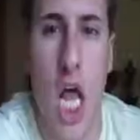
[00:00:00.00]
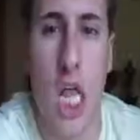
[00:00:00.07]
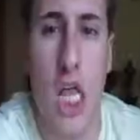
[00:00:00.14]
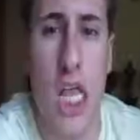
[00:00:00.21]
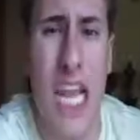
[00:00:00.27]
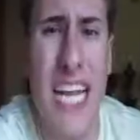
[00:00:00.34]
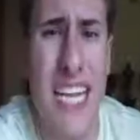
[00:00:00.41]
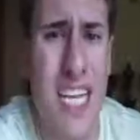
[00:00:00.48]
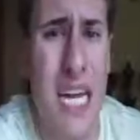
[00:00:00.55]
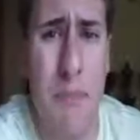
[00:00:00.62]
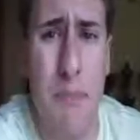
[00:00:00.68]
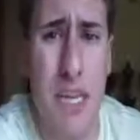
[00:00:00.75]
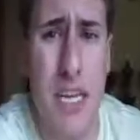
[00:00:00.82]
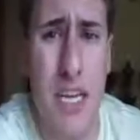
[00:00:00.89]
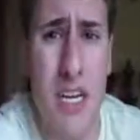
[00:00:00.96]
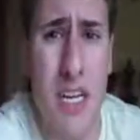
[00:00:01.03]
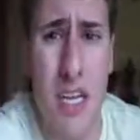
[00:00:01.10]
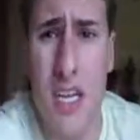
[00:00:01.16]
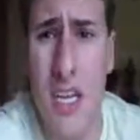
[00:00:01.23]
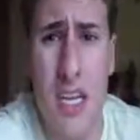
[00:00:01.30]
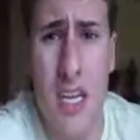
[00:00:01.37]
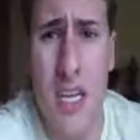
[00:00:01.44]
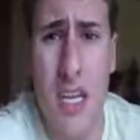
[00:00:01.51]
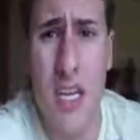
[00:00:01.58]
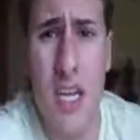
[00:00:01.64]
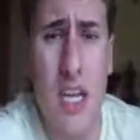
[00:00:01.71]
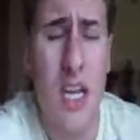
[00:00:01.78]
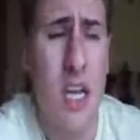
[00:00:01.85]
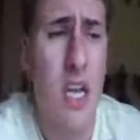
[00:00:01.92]
Lighten up a little.
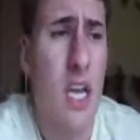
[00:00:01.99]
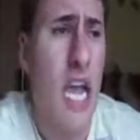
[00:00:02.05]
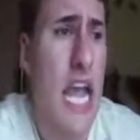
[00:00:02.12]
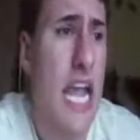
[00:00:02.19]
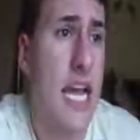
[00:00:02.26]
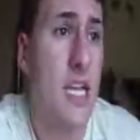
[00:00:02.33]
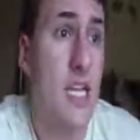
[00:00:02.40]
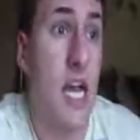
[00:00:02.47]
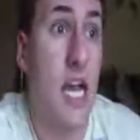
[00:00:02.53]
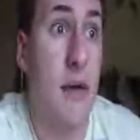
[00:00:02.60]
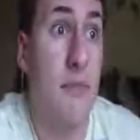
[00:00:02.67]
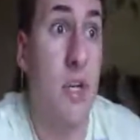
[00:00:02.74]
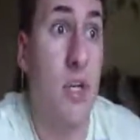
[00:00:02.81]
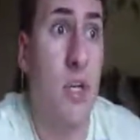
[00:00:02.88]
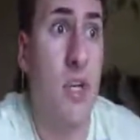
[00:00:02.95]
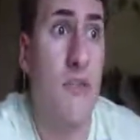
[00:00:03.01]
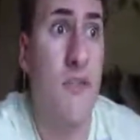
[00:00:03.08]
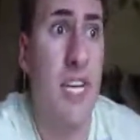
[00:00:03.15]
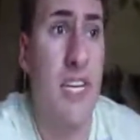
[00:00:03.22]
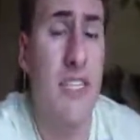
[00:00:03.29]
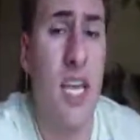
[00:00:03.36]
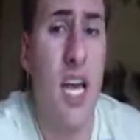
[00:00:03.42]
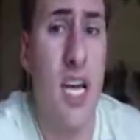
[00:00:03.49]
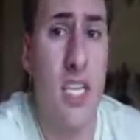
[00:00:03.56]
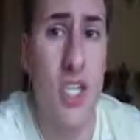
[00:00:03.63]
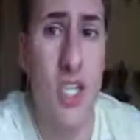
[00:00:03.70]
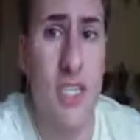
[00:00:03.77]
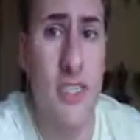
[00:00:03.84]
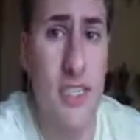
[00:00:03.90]
And could Vanessa
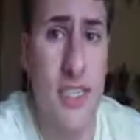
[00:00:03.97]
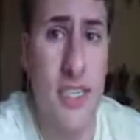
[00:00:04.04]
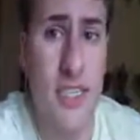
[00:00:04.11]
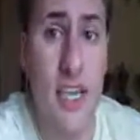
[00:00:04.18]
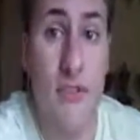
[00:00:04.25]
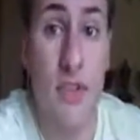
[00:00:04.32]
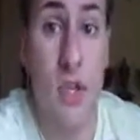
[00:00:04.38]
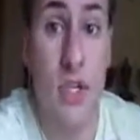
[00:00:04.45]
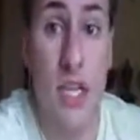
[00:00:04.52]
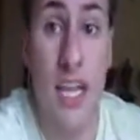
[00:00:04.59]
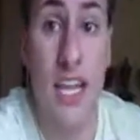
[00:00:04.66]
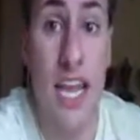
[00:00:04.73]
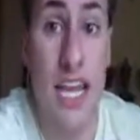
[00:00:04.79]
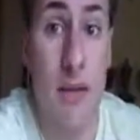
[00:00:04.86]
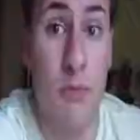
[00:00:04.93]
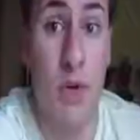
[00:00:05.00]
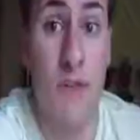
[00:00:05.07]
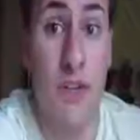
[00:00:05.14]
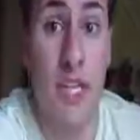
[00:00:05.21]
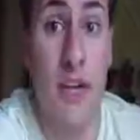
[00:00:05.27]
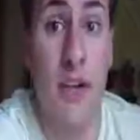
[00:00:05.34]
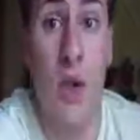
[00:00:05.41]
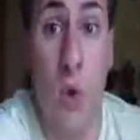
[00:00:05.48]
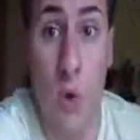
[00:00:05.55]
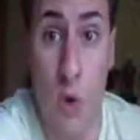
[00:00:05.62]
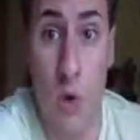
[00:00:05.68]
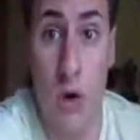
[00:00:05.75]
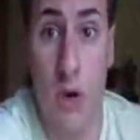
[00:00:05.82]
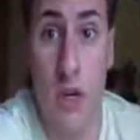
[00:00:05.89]
Hudgens have looked like any more of a little
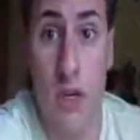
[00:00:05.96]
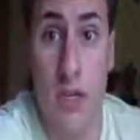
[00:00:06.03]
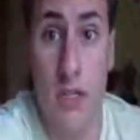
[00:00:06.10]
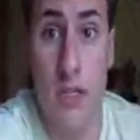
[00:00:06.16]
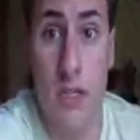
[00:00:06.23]
whore?